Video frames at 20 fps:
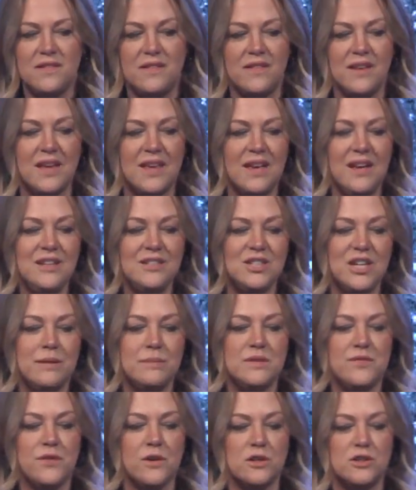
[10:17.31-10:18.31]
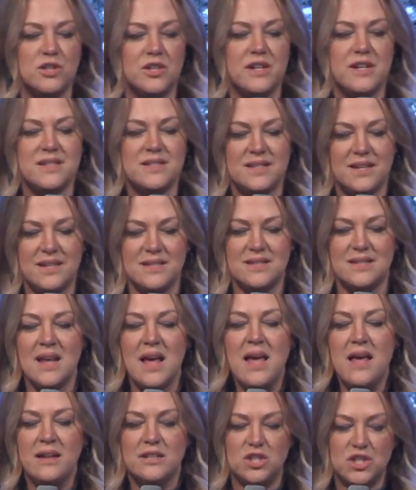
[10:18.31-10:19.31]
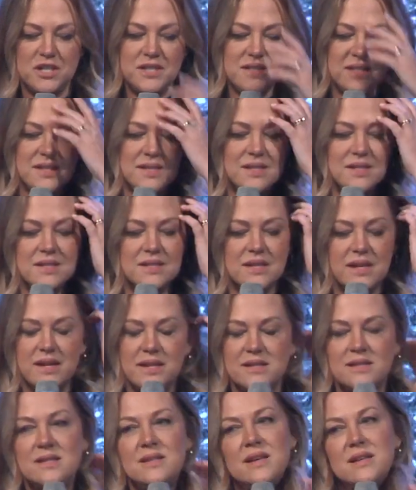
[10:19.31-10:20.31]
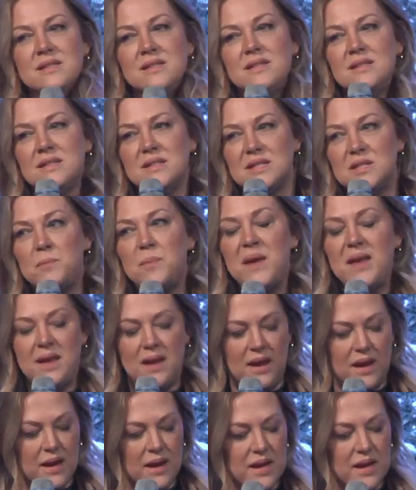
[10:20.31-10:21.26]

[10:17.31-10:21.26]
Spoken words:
In the King James Version, it says Jesus is speaking,